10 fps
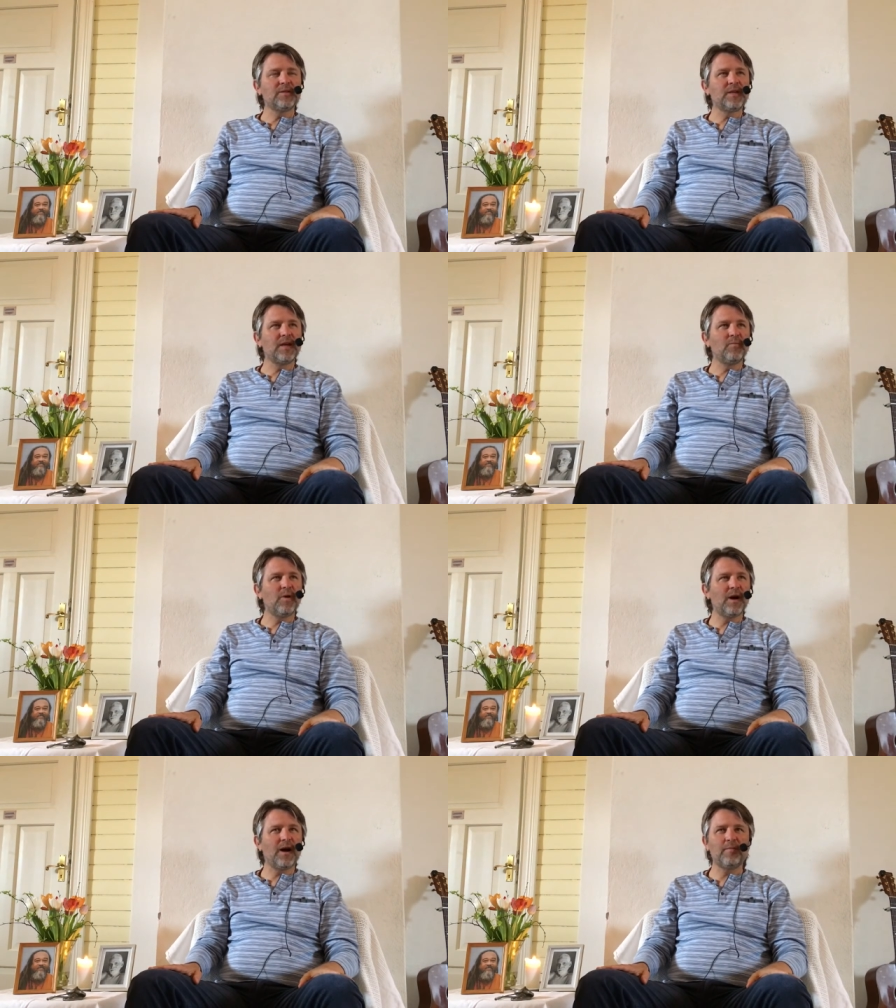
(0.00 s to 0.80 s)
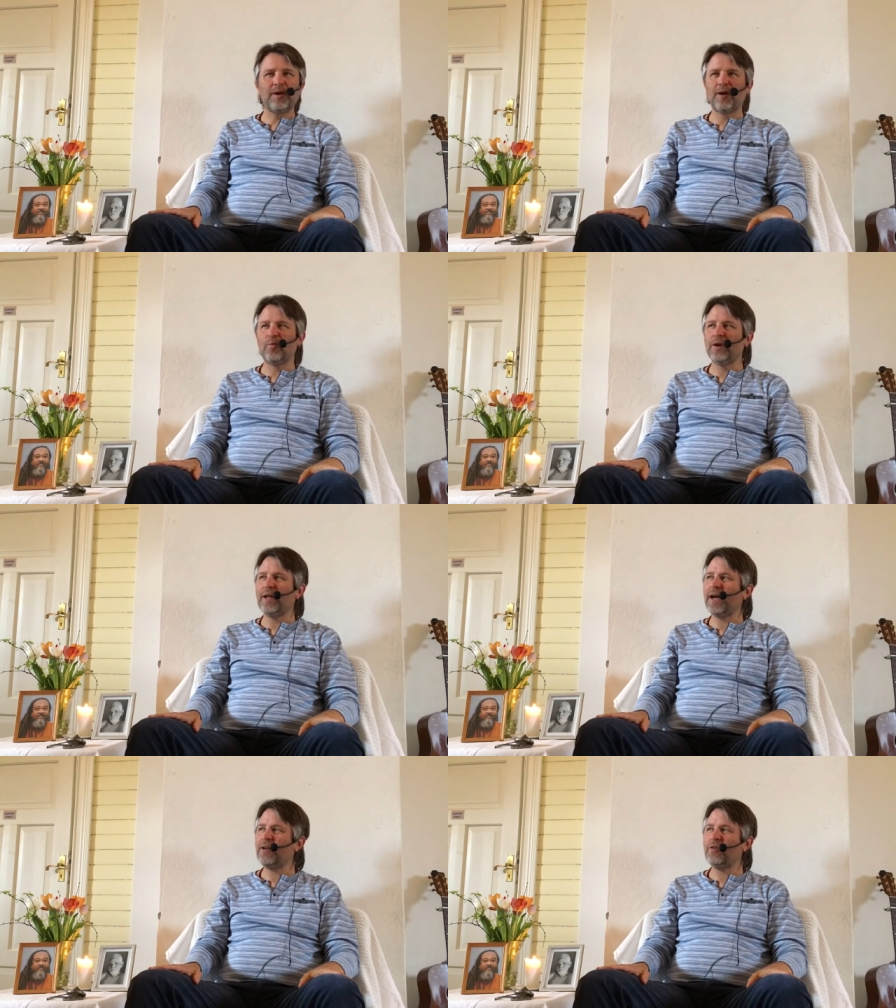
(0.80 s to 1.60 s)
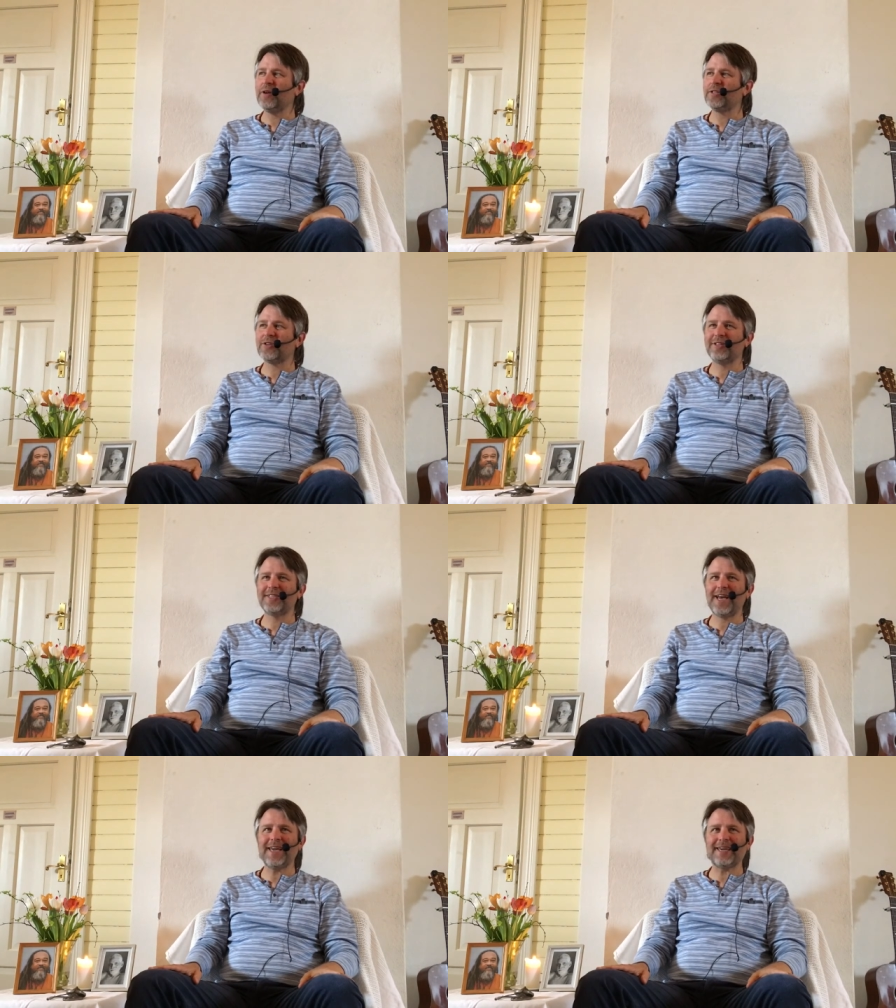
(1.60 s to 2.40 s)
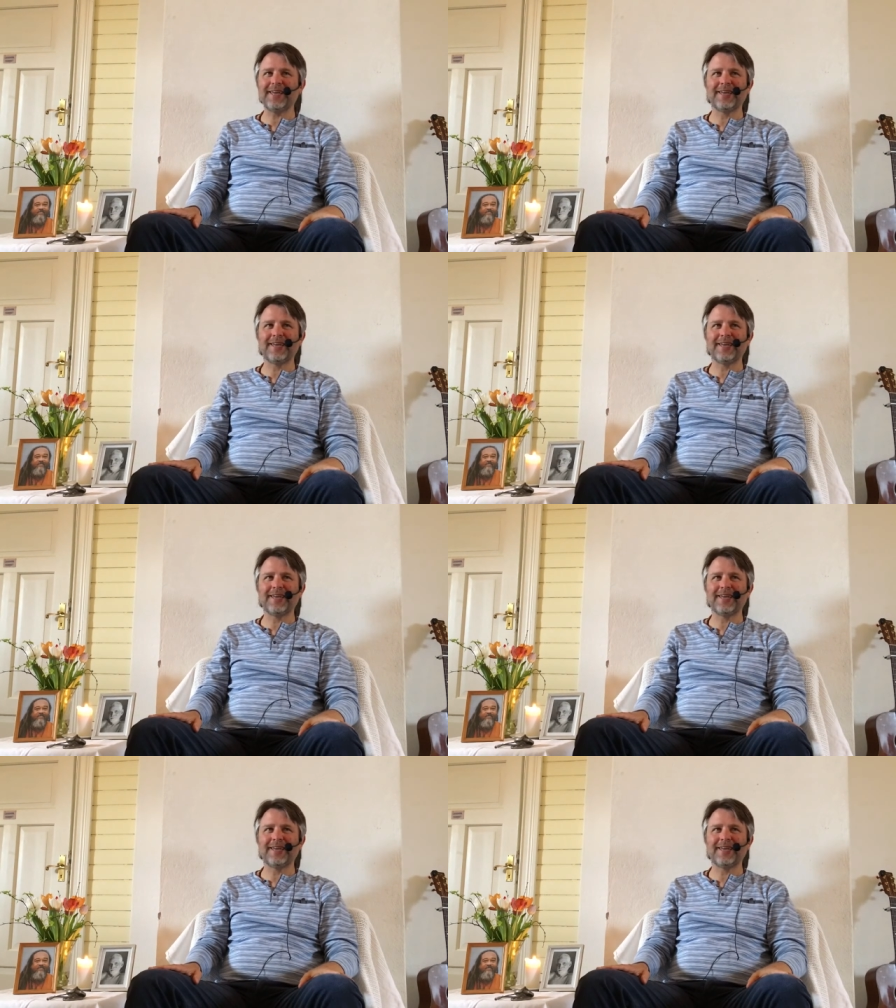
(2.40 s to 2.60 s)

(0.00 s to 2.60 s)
was thinking, wow, I wonder how many it's going to take.